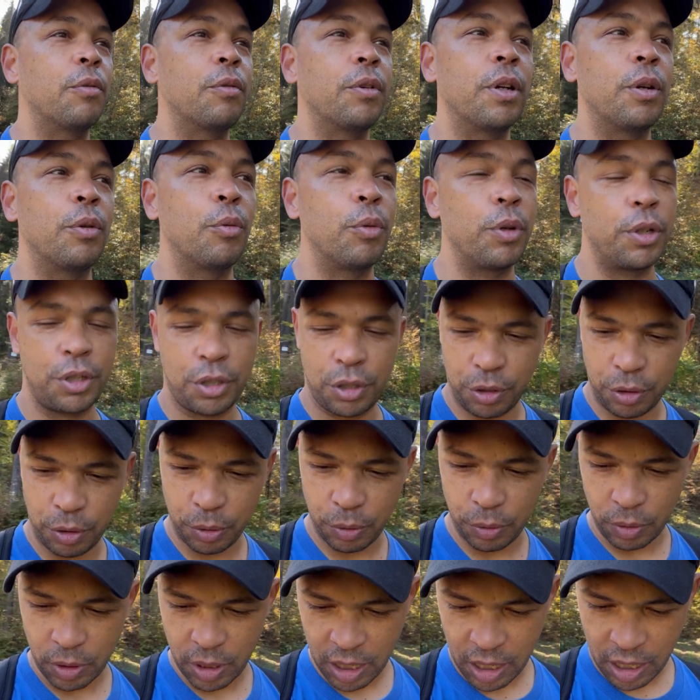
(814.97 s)
we wish
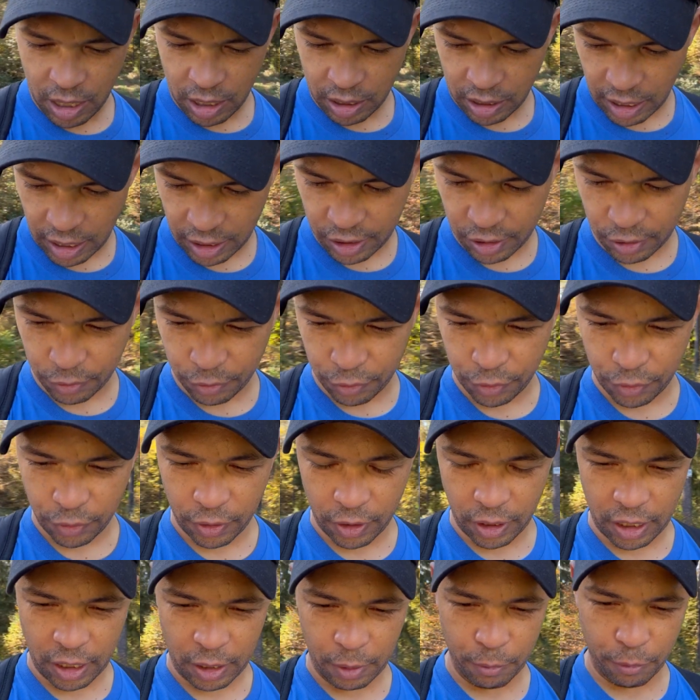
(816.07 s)
you lots of
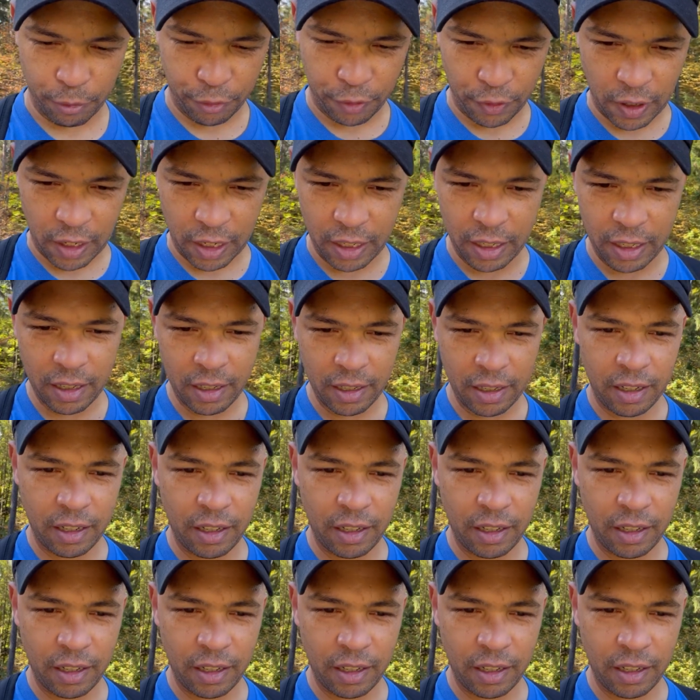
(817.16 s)
um, fun,